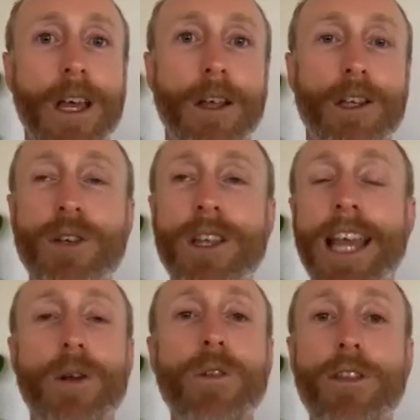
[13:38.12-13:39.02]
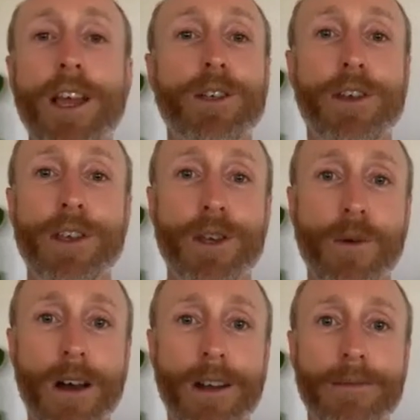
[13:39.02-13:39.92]
Because you can get all the things you think you
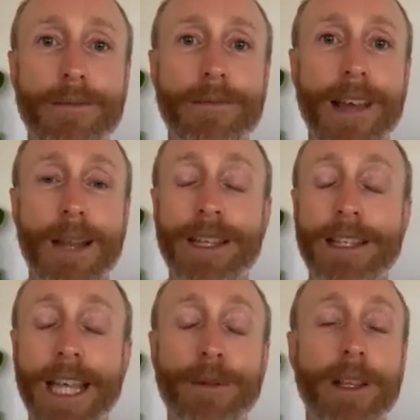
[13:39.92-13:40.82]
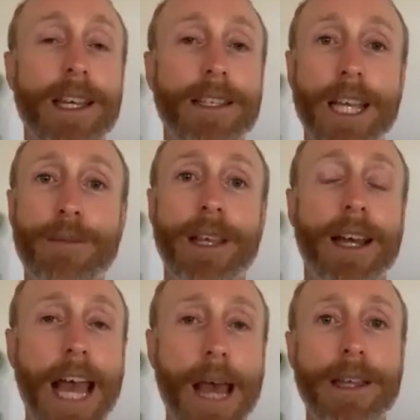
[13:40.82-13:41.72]
want and be deeply, deeply
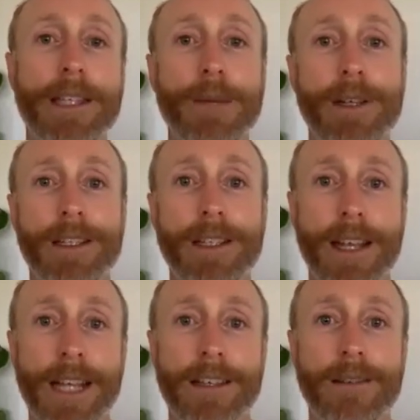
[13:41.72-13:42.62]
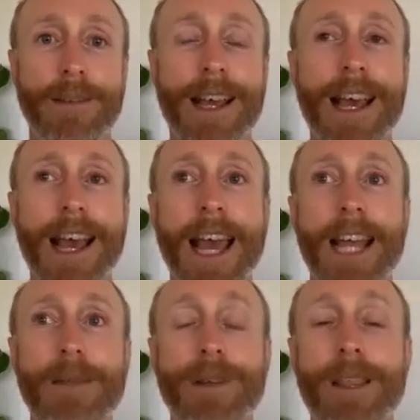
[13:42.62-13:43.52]
unhappy, deeply disconnected.
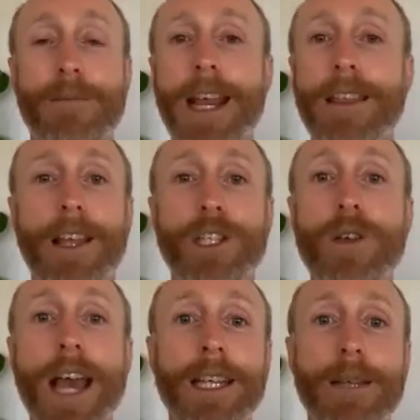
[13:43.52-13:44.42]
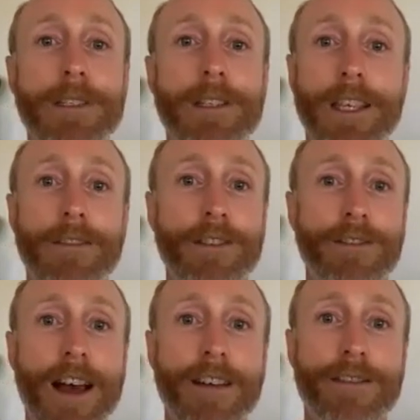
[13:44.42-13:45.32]
But the main thing is you actually miss the gift of
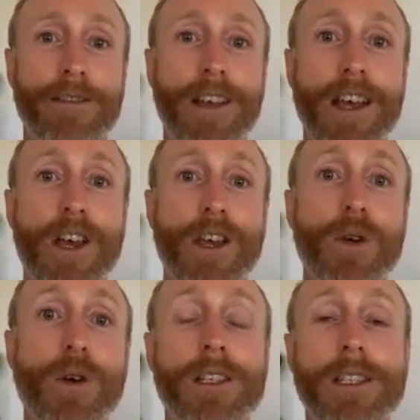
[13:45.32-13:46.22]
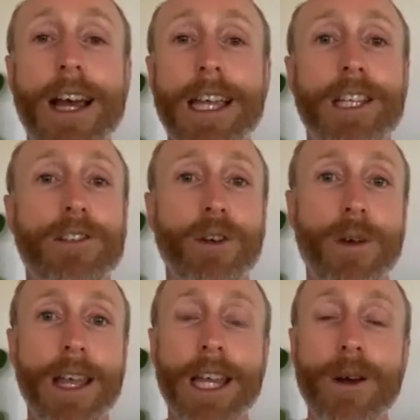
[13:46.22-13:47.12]
life. You are stuck in
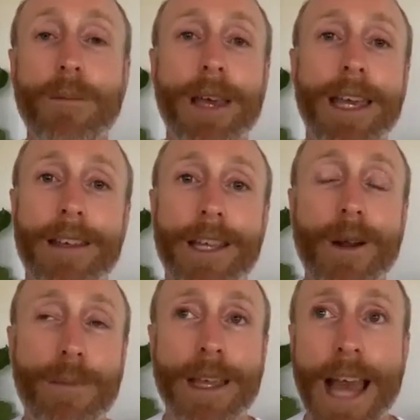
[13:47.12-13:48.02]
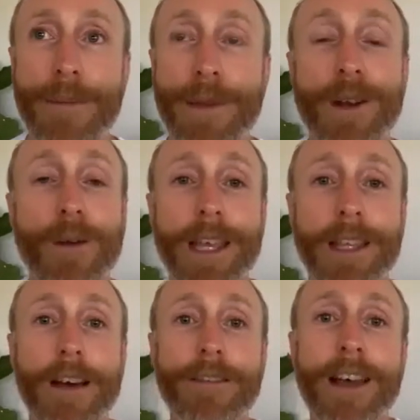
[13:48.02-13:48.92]
doing and you're not being happy, you're not being
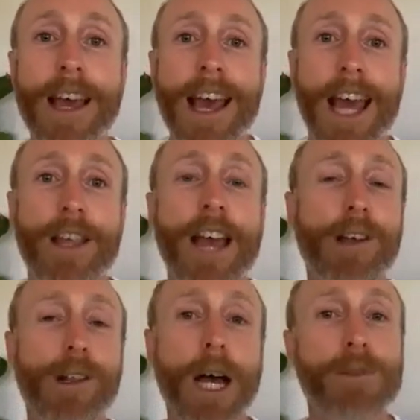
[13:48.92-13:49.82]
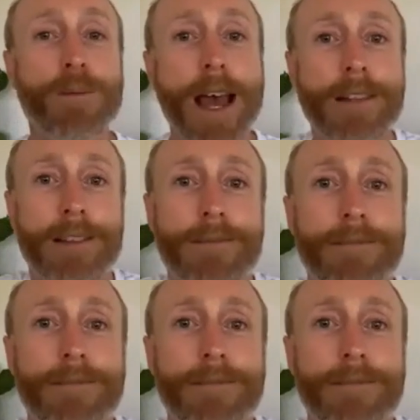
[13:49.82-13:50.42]
loved, and you haven't climbed your mountain.